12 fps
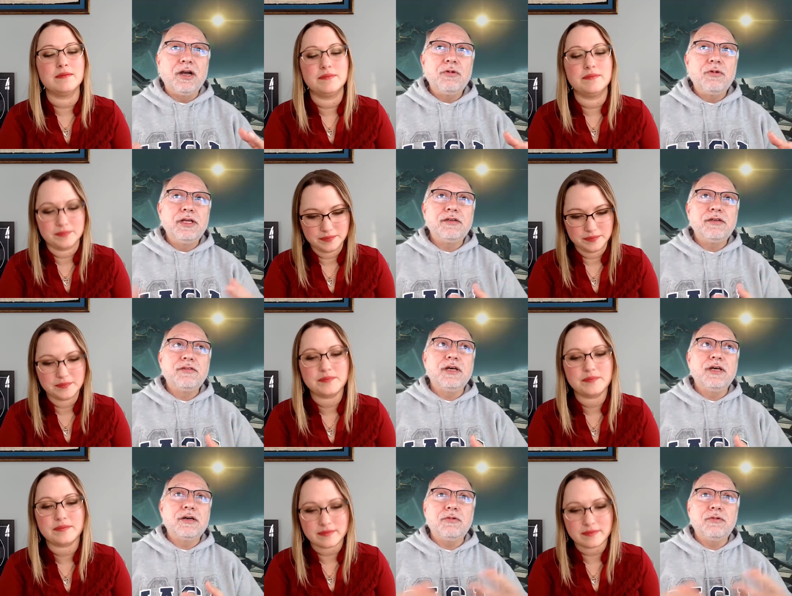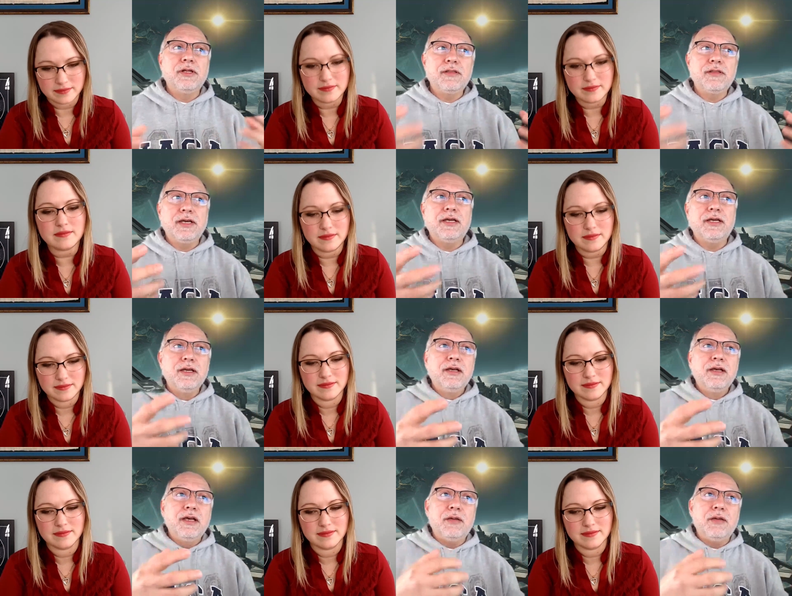Speaker 1: I don't want to get stuck with a
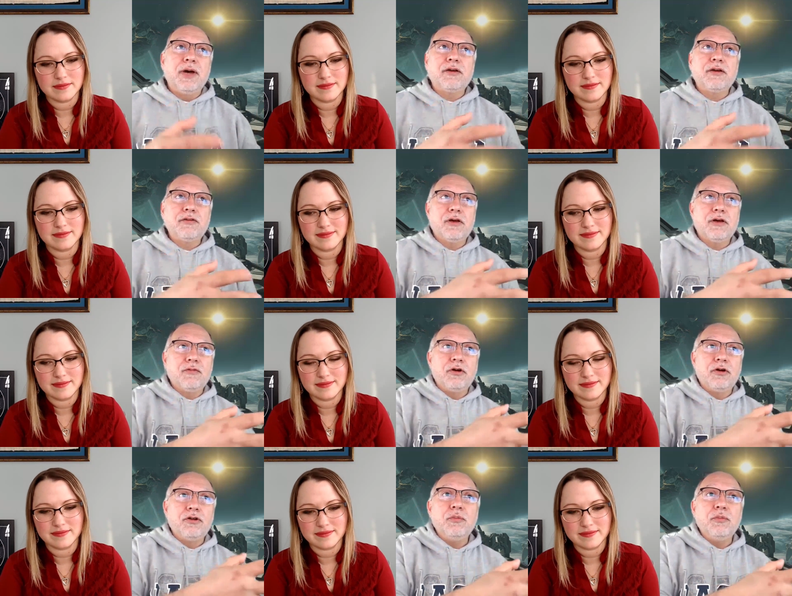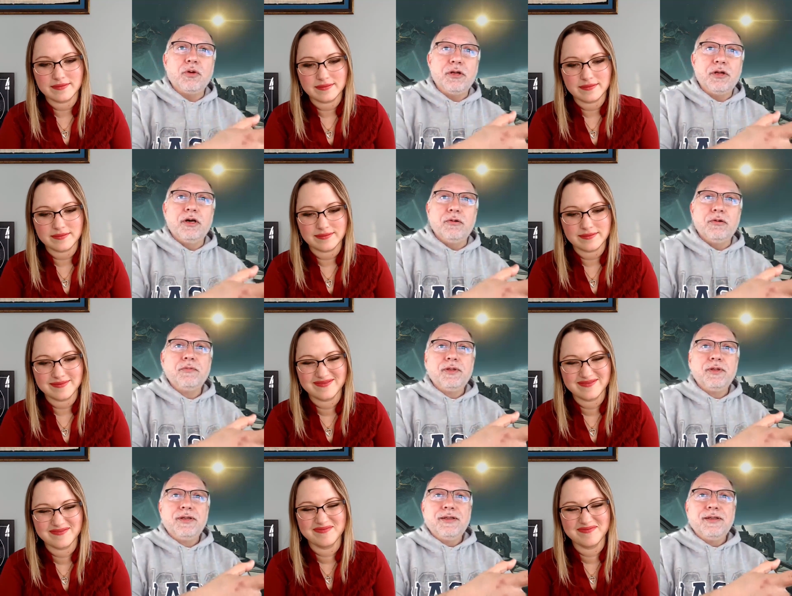Microsoft Word 2.0
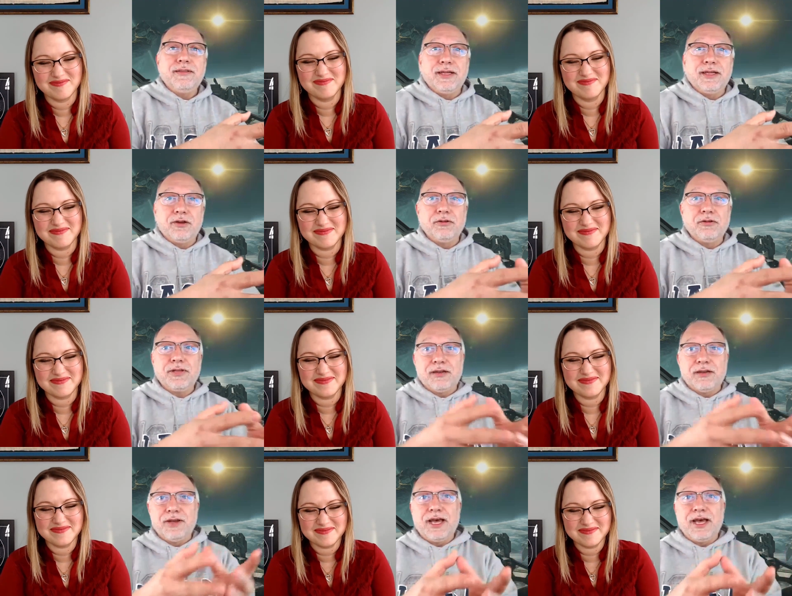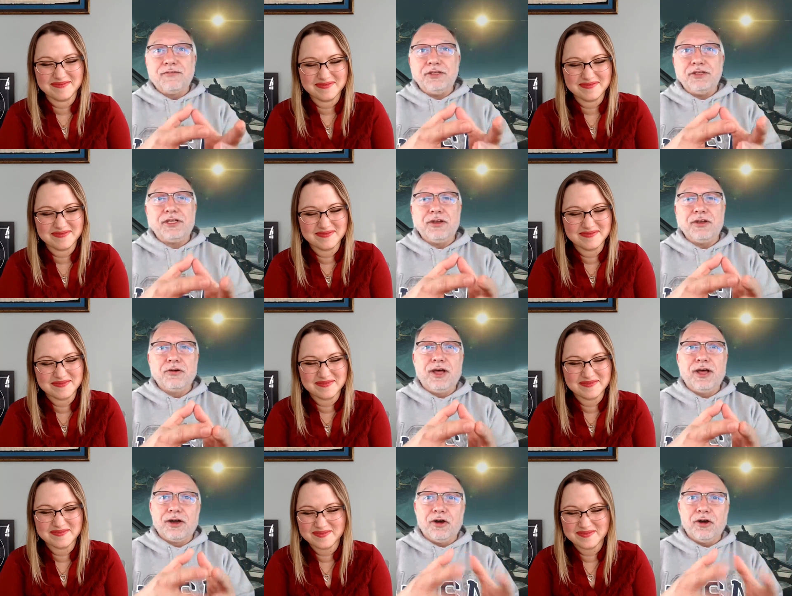that goes out of life and you can no
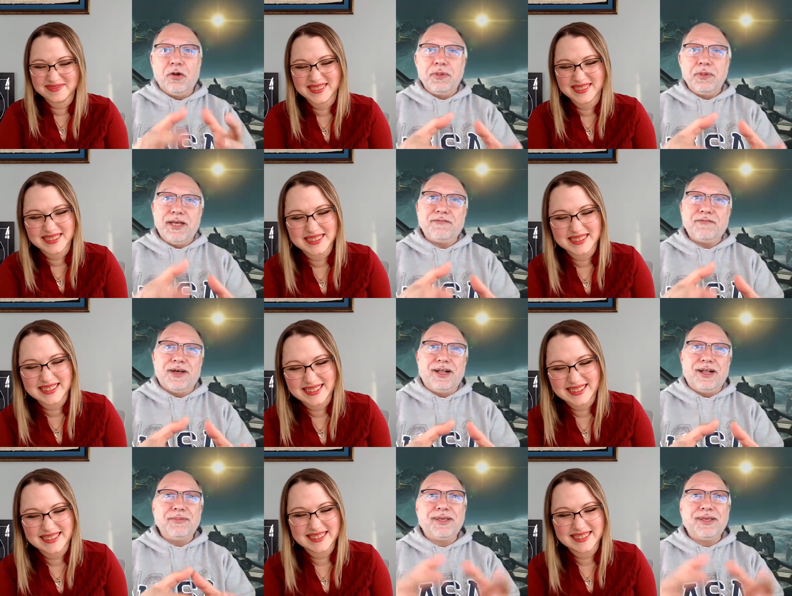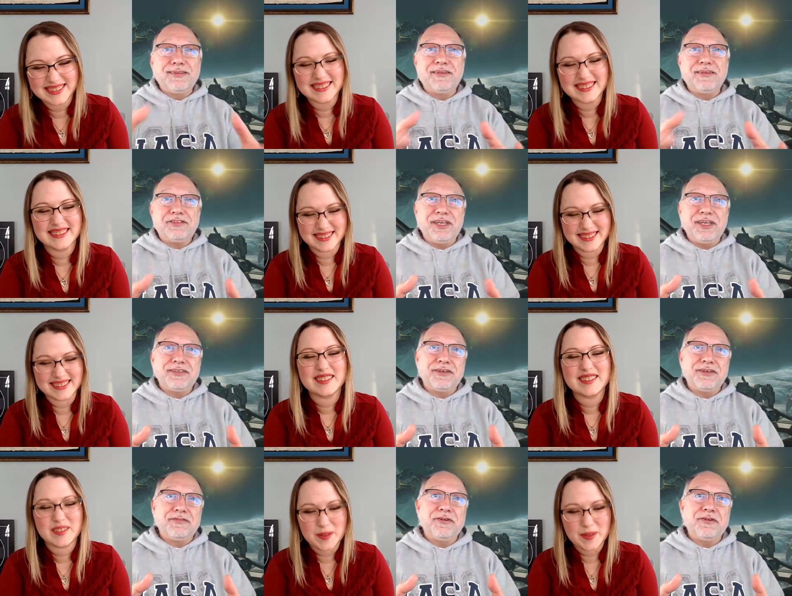longer open that file because they've changed
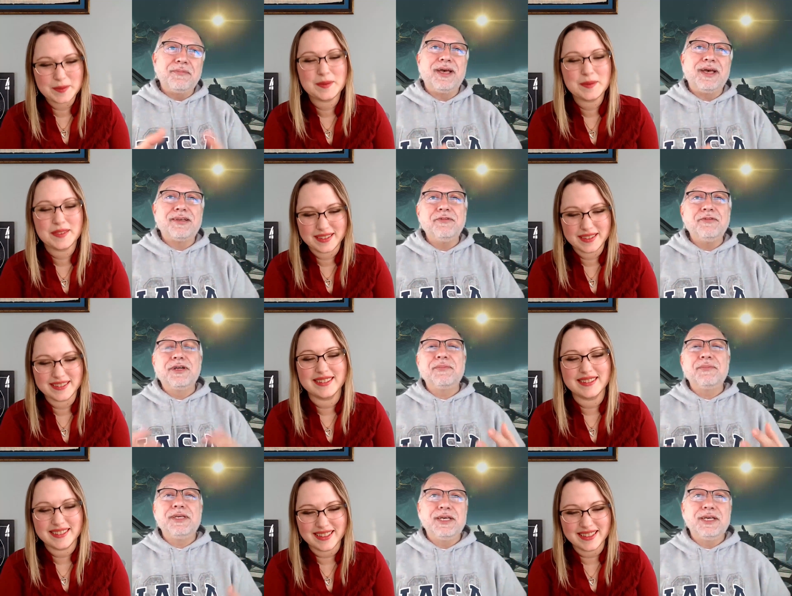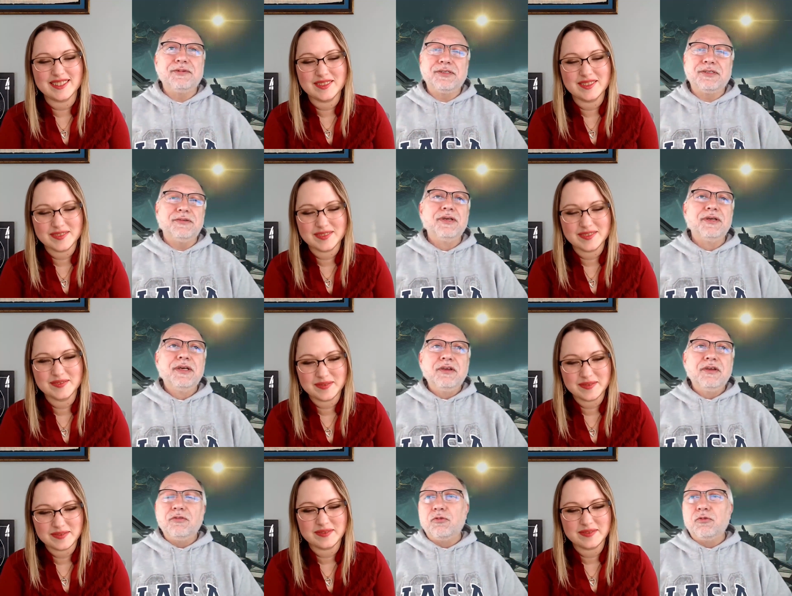their format. You want to be able to
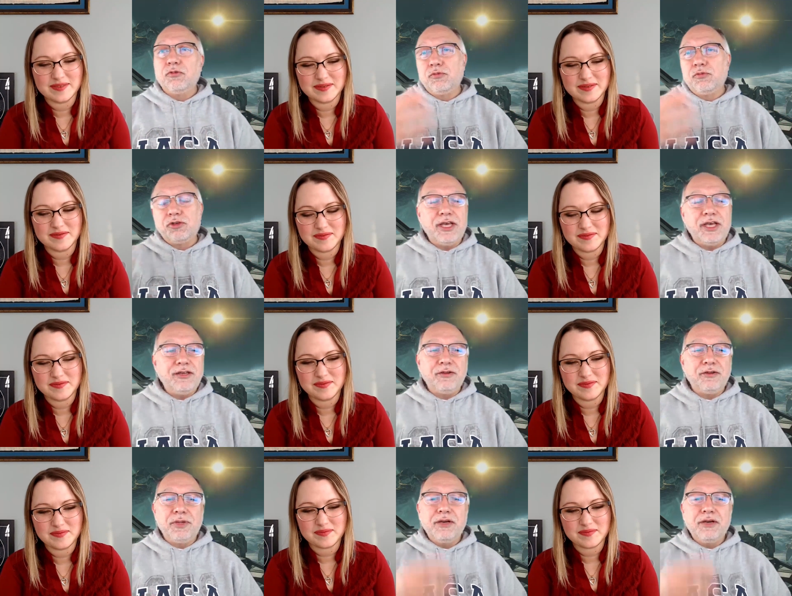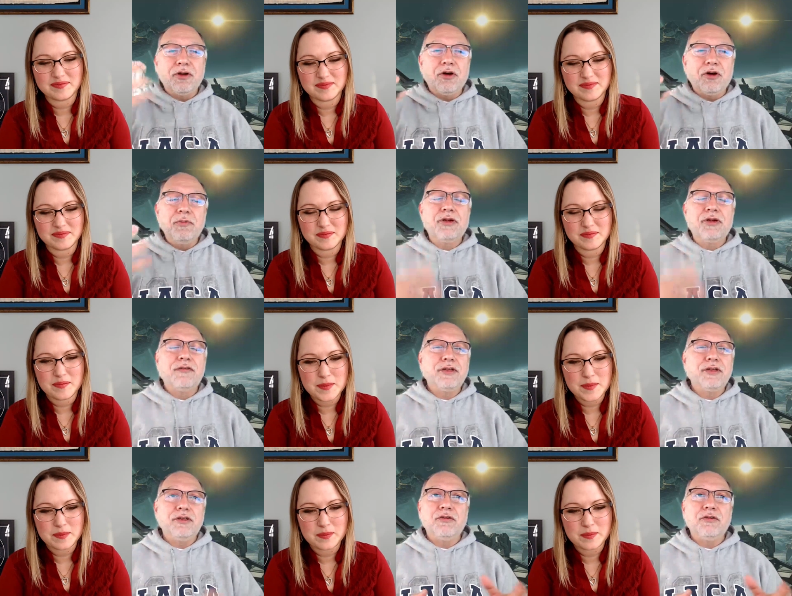change, you be able to open whatever
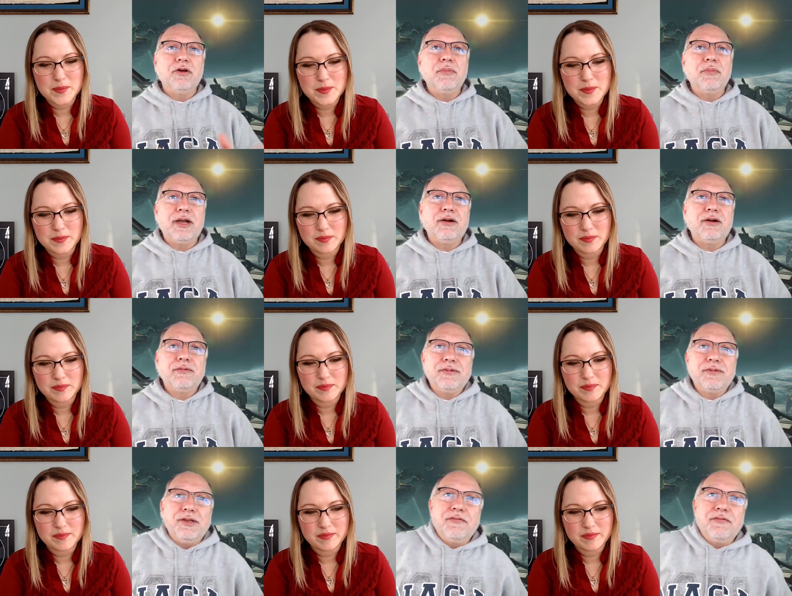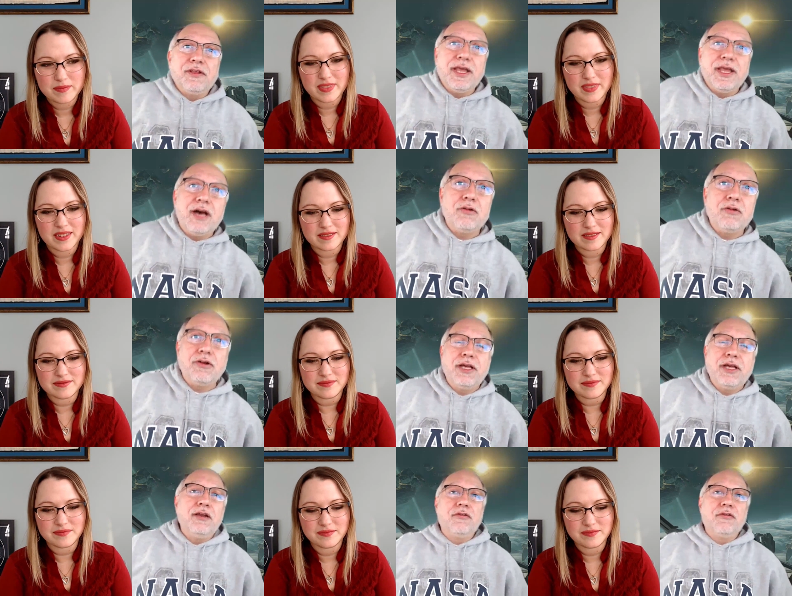you're doing, no matter, you know, if it's now or
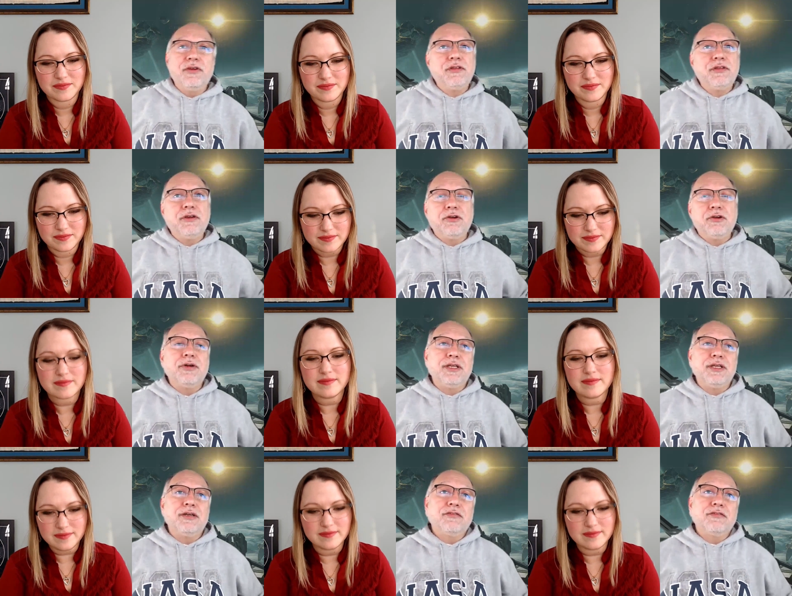10 or 15 or 20